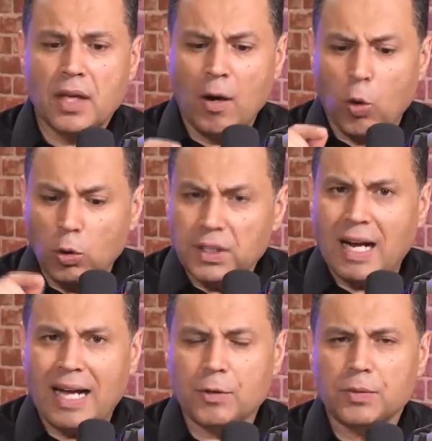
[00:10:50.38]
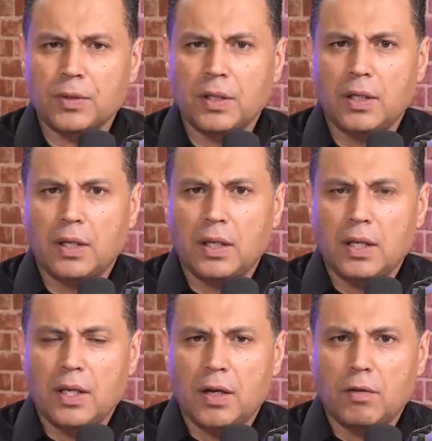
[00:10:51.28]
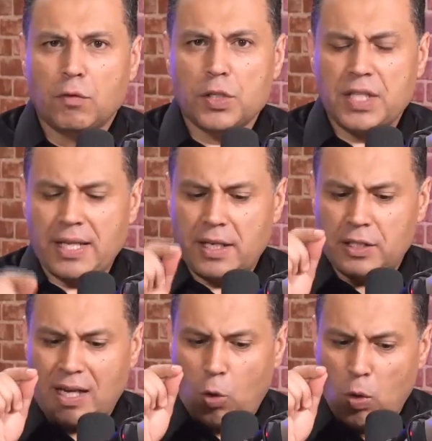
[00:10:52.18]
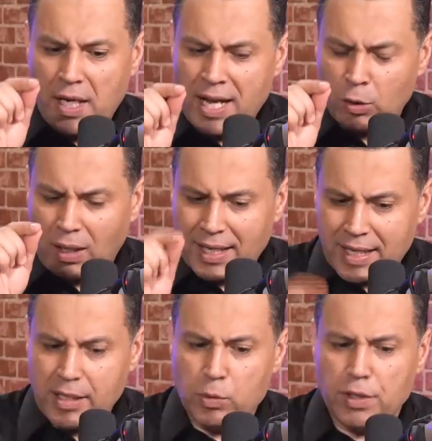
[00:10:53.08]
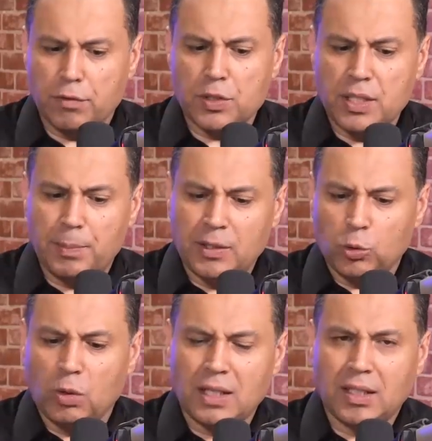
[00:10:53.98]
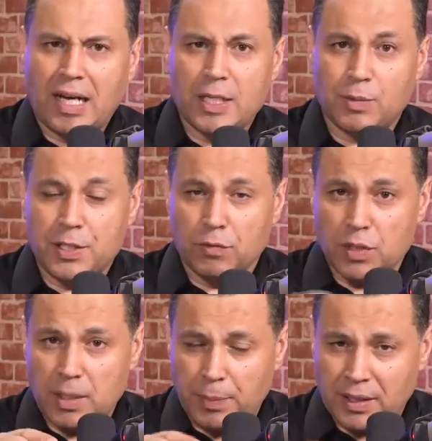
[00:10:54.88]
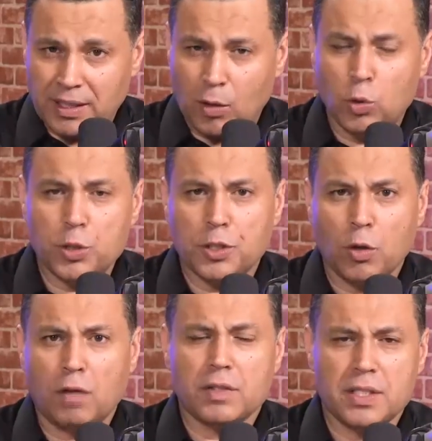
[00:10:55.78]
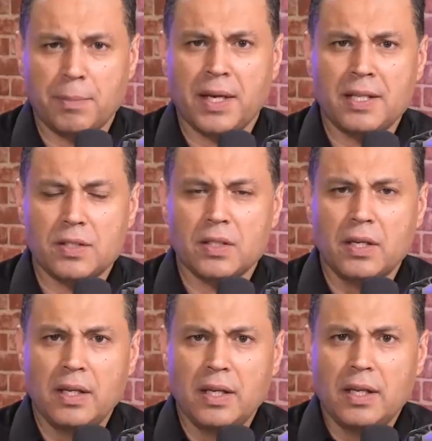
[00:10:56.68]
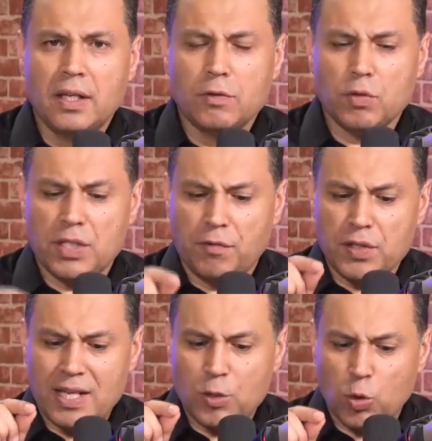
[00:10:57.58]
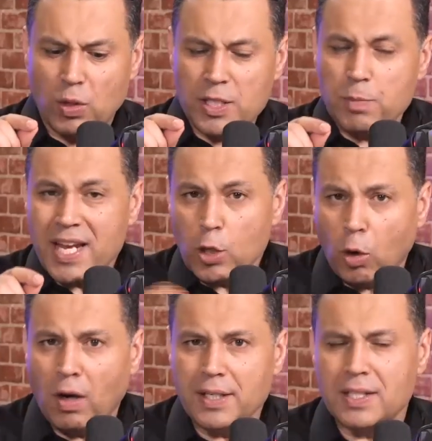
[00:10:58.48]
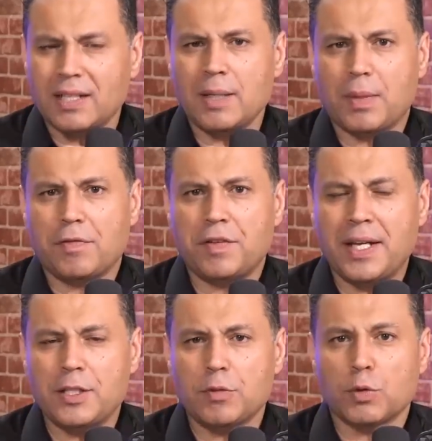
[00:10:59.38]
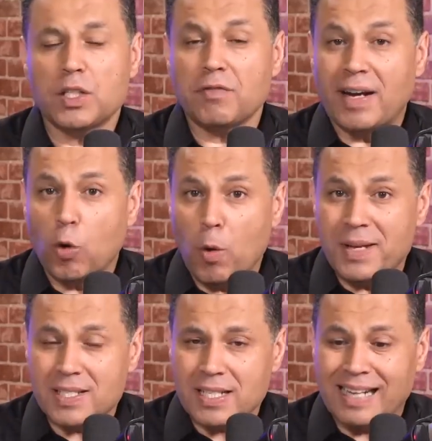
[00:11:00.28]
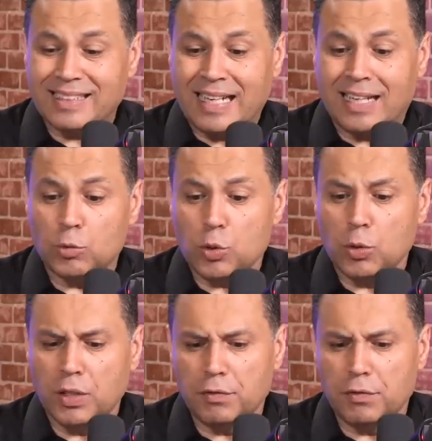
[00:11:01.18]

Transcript: It is the opposite of what you're thinking. You are reaping what you sow back then. But if you sow new seeds, if you make better choices from now on,